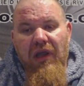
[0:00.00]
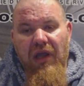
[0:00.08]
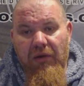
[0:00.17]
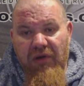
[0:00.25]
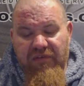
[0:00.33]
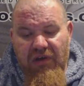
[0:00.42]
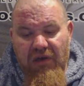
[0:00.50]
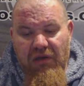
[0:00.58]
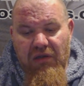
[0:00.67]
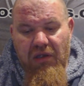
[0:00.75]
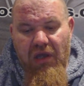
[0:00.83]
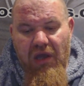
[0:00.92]
However,
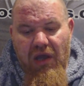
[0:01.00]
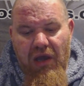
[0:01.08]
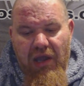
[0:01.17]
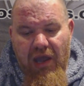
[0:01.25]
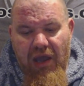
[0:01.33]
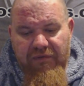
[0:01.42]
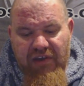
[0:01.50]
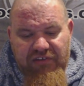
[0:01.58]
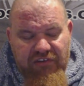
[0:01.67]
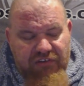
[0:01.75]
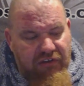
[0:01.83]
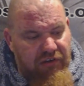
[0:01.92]
I have
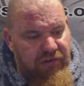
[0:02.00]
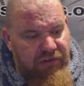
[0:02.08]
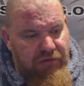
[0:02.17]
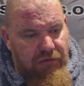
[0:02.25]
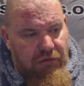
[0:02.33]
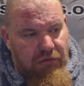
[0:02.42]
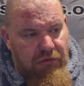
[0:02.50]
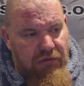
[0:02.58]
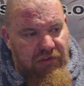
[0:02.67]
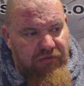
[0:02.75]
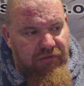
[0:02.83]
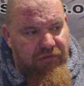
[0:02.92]
asked this individual
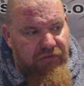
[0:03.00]
is